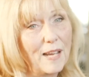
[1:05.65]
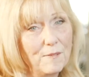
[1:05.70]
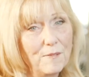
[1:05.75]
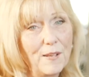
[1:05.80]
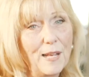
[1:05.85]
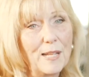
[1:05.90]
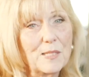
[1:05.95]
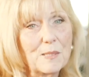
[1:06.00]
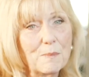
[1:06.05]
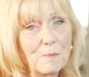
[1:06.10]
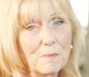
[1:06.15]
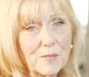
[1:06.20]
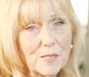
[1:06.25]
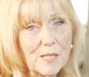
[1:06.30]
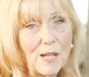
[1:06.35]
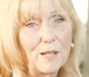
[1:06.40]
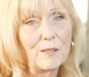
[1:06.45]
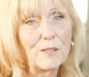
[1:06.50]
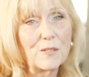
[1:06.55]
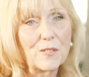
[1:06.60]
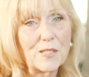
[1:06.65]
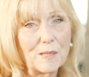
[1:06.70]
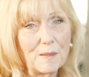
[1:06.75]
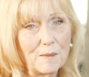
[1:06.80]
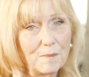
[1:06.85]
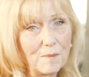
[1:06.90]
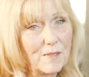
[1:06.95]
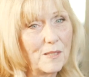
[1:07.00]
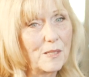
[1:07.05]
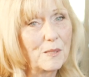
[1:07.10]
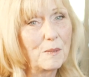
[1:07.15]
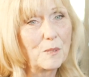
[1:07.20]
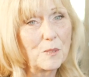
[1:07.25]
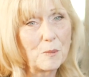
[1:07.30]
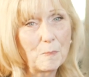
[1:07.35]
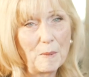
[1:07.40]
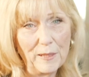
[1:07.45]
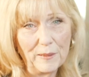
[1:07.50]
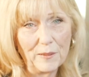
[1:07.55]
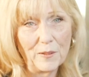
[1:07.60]
I've had some sellers that
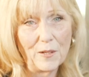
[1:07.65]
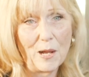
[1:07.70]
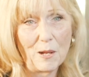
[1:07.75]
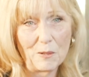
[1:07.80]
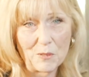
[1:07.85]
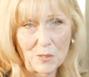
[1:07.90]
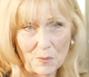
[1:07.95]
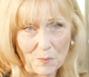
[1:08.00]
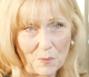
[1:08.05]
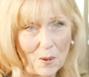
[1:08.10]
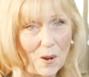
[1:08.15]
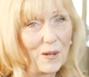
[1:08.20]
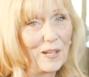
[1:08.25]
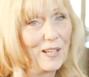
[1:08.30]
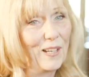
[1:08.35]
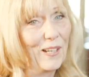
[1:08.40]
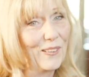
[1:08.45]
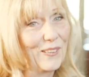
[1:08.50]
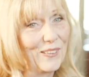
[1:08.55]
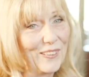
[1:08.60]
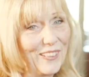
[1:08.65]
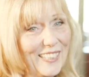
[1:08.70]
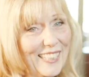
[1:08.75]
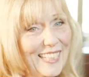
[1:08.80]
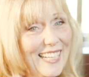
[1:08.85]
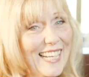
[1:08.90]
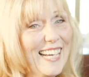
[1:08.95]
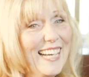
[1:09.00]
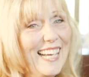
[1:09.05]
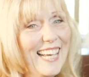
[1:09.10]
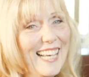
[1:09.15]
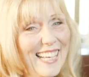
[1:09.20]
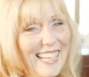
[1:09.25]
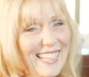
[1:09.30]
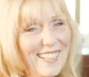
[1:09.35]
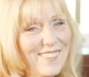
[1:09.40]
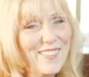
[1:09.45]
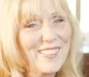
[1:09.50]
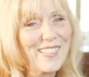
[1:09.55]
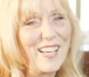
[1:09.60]
just paint their house the wrong color
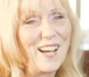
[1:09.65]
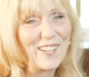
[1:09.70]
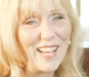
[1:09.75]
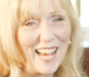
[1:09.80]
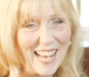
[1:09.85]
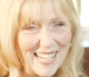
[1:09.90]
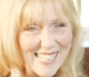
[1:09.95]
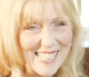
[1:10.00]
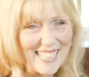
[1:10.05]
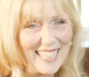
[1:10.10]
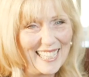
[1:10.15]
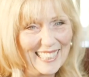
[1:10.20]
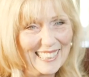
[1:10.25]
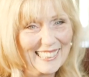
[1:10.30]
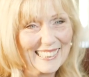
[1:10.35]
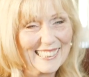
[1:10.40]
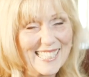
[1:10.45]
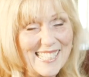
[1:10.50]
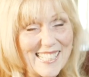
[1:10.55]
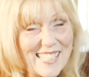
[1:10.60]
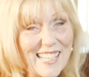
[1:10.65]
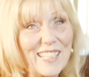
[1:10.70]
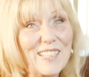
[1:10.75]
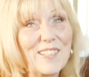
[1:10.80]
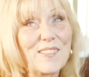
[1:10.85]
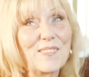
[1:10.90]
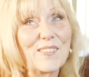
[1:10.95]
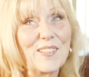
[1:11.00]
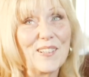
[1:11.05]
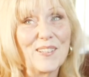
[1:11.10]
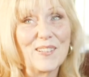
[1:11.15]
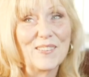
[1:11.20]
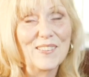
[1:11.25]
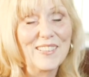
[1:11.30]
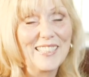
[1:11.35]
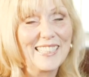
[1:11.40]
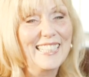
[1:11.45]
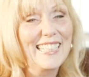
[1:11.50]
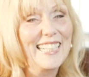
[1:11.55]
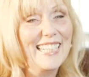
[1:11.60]
without asking, and it's like, oh no,
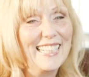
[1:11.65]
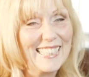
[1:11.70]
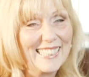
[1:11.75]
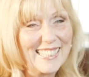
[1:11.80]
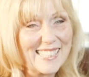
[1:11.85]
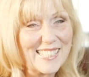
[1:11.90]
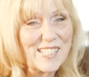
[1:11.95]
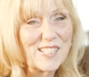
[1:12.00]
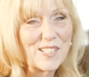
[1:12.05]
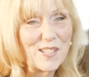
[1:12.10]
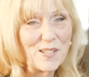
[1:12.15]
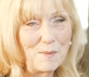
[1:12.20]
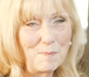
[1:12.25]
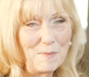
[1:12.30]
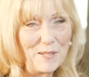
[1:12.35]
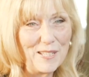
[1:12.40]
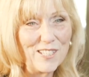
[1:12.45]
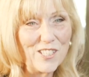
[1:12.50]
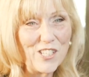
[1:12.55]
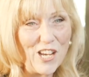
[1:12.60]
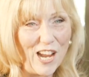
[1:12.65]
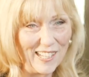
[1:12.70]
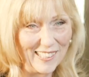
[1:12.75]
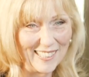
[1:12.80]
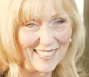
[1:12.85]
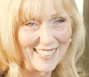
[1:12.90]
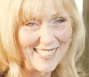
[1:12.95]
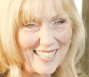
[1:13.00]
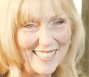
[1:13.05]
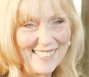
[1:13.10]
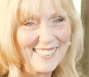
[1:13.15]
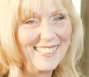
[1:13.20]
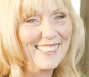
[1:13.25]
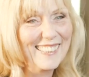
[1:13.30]
this is going to be a challenge.